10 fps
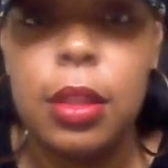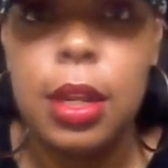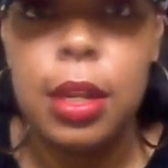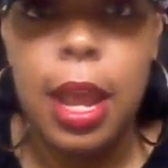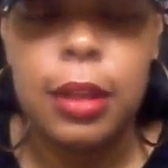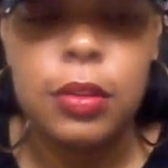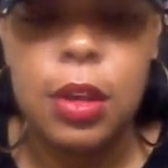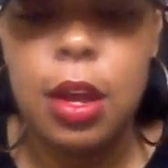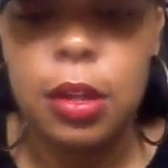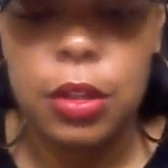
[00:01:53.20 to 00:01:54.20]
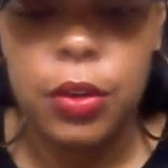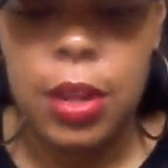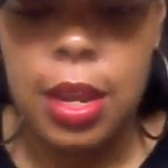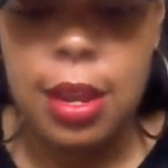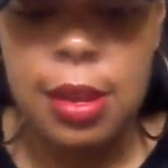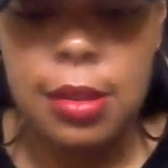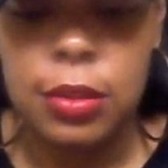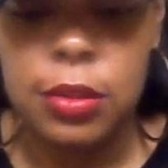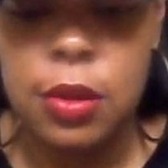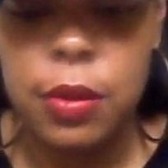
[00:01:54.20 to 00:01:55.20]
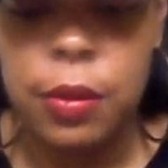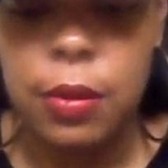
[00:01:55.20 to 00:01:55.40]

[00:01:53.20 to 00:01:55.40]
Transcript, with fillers: The next color is